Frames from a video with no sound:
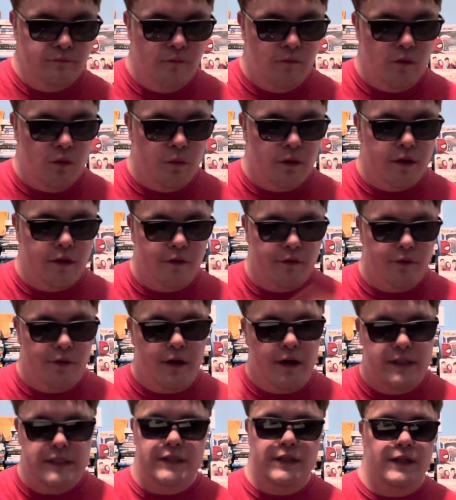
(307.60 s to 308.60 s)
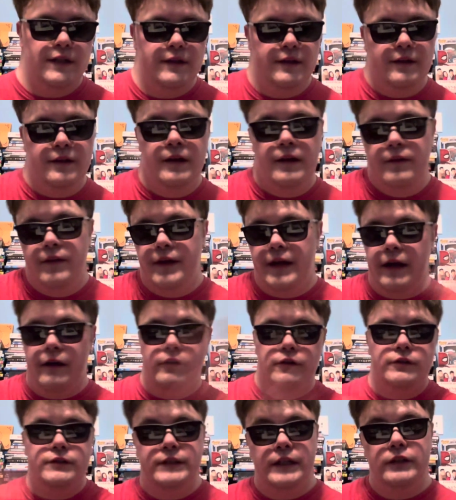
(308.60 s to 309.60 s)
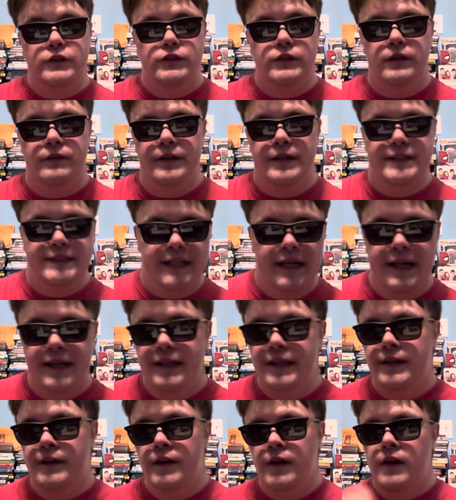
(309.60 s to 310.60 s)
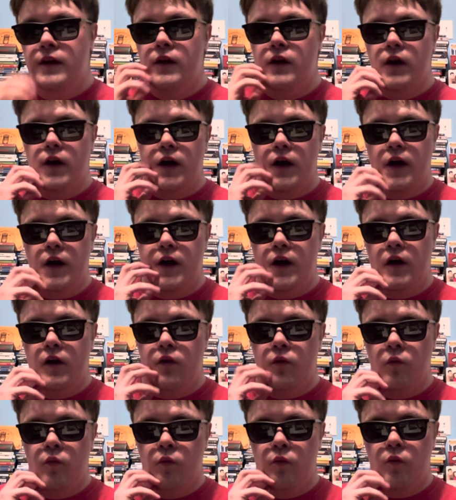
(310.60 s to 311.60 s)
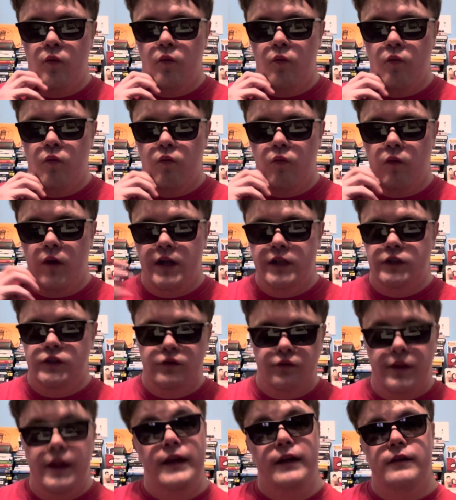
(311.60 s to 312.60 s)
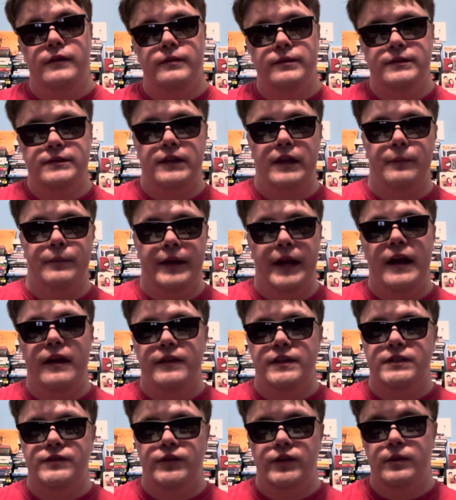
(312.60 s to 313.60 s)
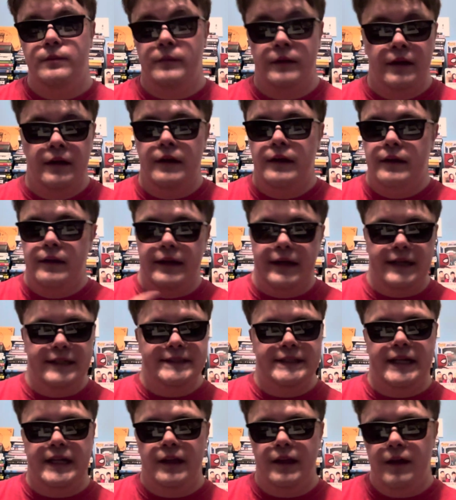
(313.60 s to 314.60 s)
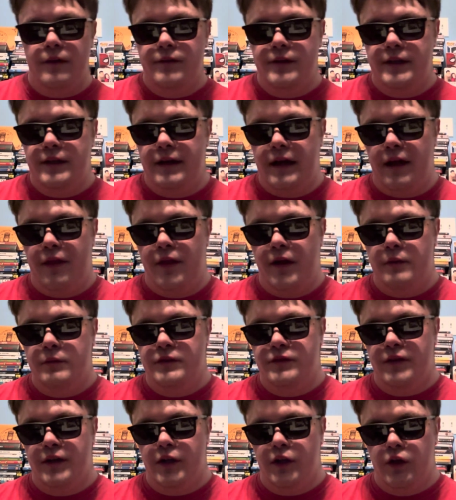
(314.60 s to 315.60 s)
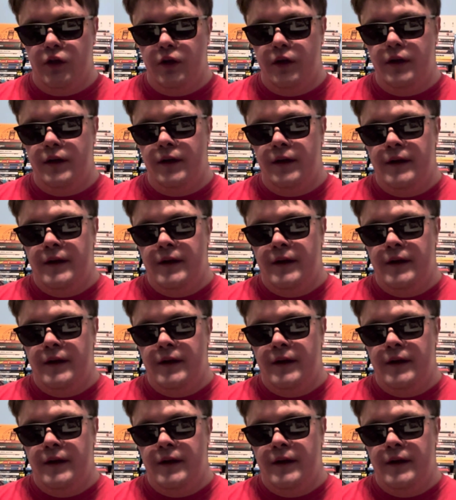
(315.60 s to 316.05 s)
What are your thoughts on the characterization of anxiety? What did you think stepping out of this film? Like I said, I loved it. I thought it was very good.